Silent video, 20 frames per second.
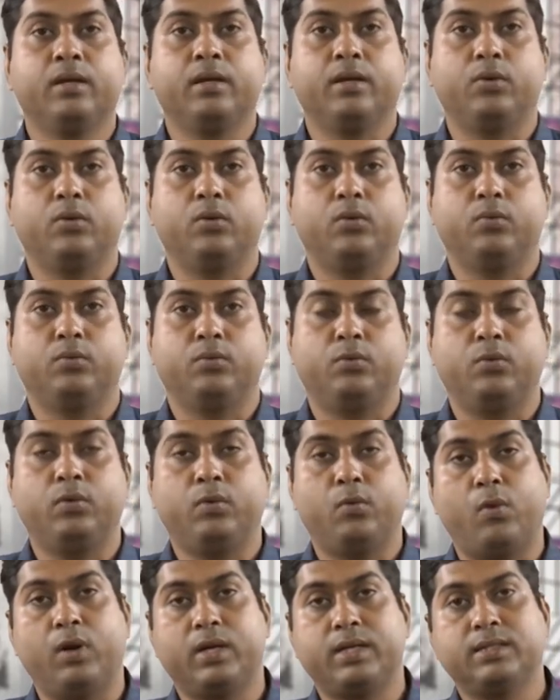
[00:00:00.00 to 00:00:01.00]
you know
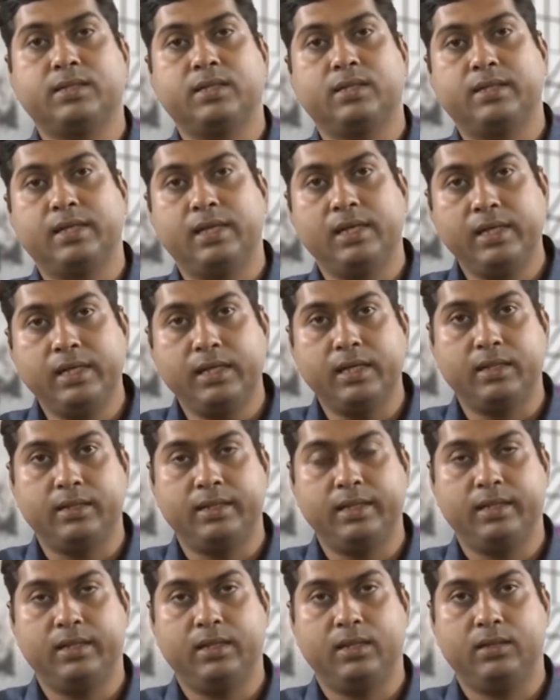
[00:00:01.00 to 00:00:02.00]
what is a daily a
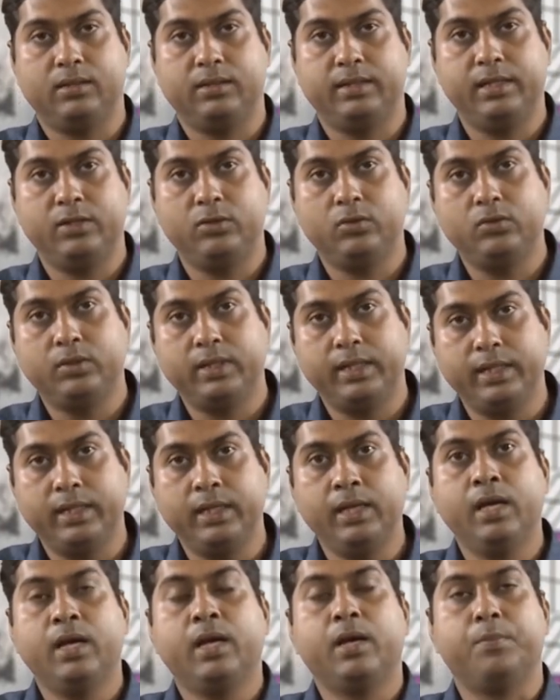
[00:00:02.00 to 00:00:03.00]
day, uh, day to day
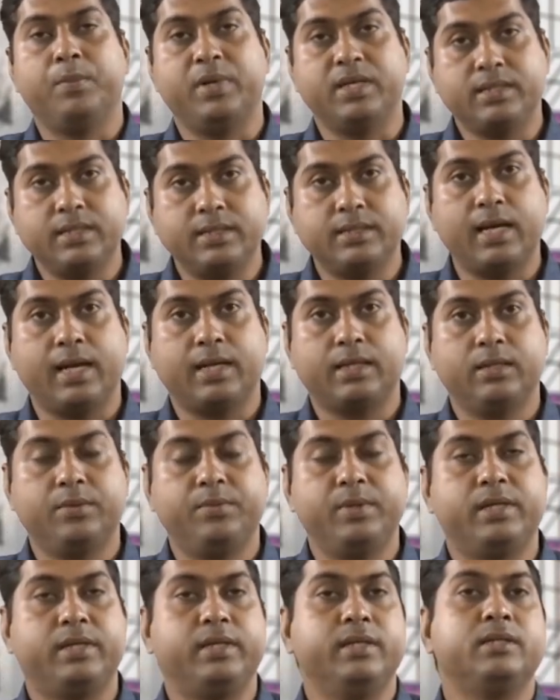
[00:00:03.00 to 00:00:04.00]
basis
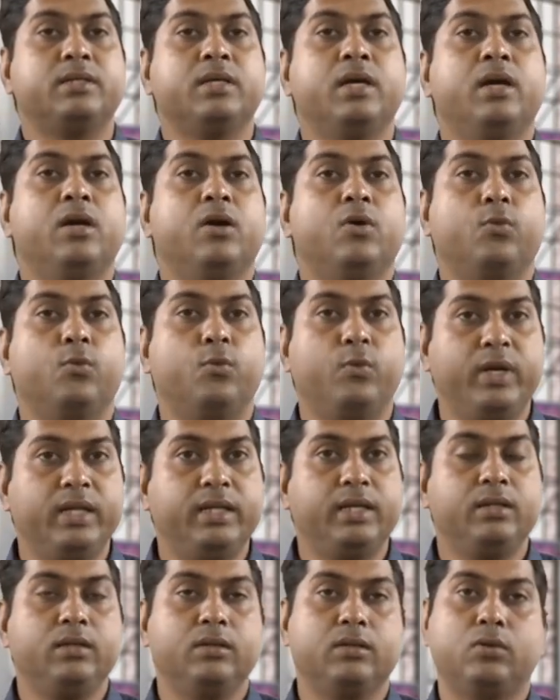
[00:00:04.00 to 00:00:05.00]
activities
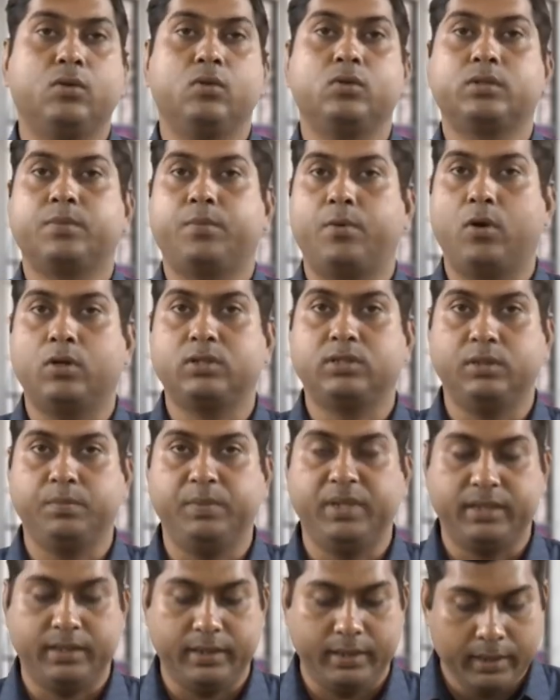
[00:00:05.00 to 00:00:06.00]
within close
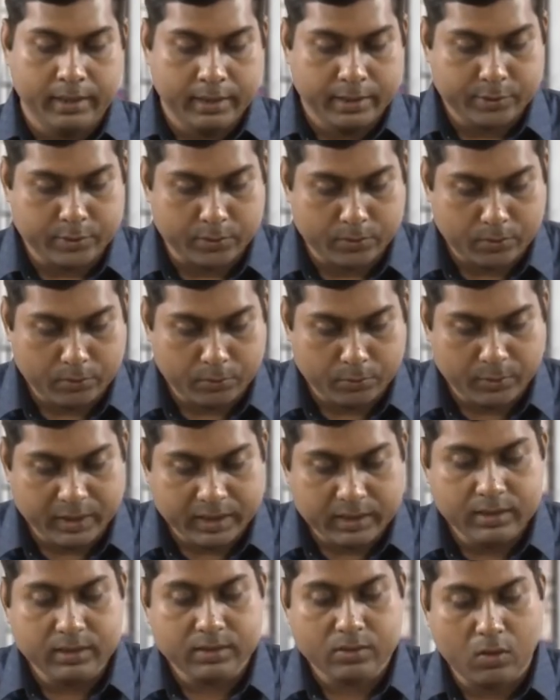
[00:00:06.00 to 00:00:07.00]
proximity. So,
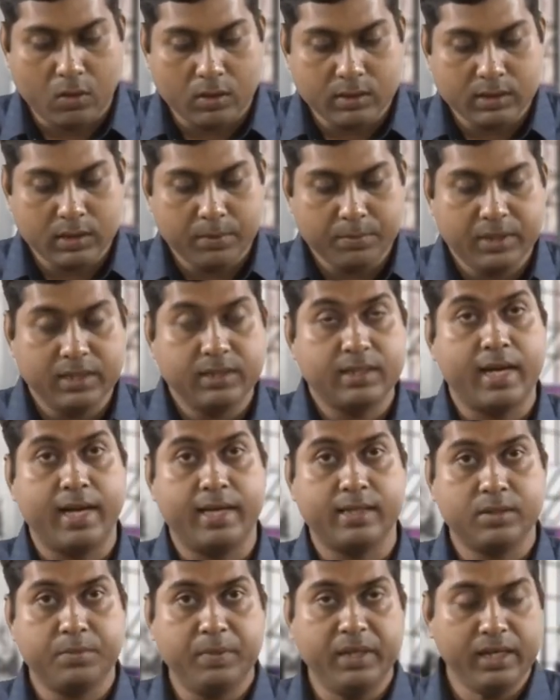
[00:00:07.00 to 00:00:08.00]
with this concept this
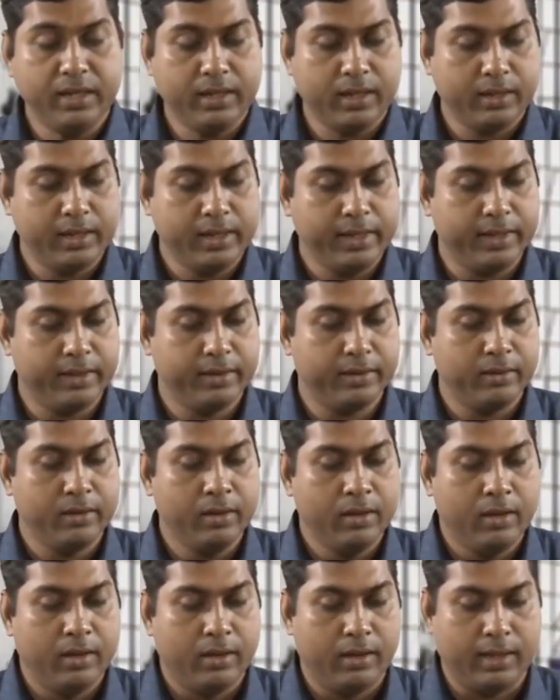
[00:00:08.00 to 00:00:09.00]
has been done here
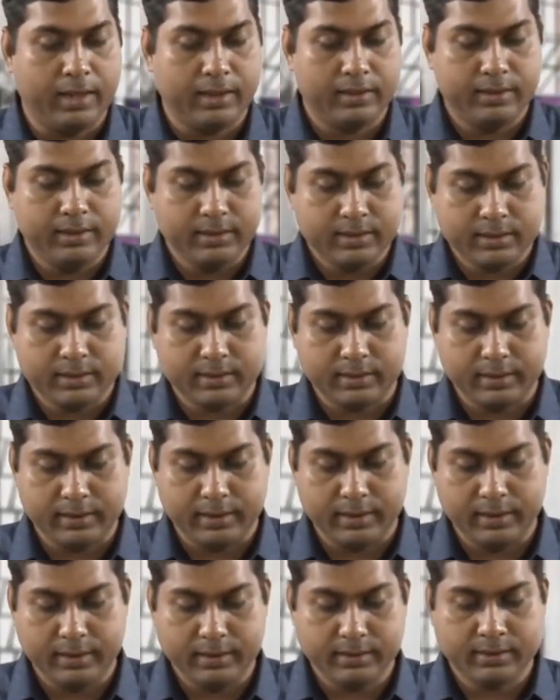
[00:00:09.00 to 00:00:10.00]
like this
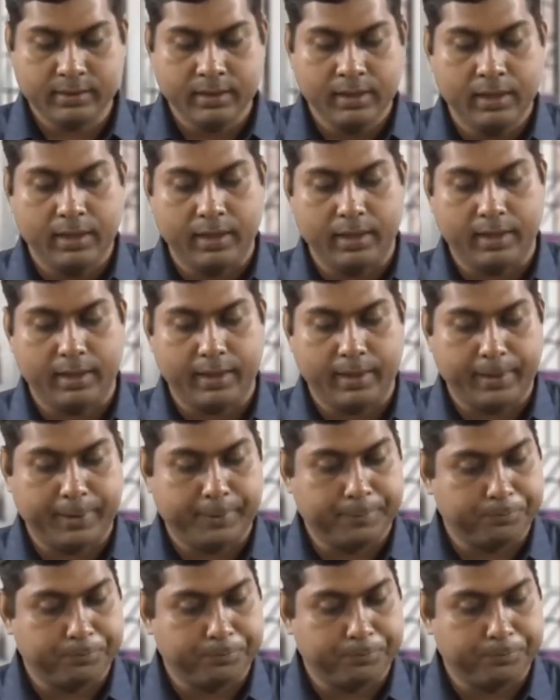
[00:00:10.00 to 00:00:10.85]
is uh,